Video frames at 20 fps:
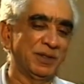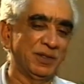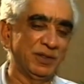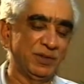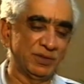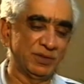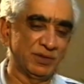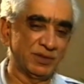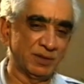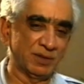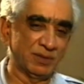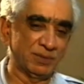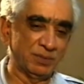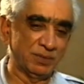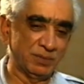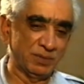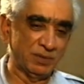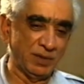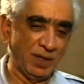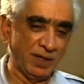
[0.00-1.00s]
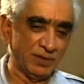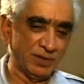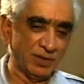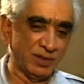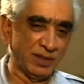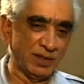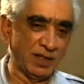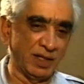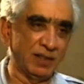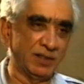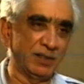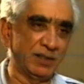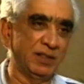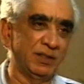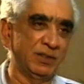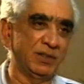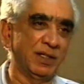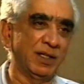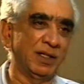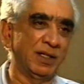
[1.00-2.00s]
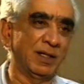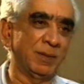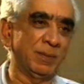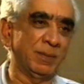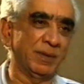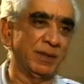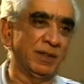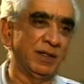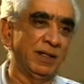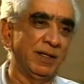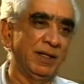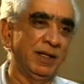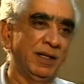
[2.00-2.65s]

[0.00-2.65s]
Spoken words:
He's rather an elderly gentleman,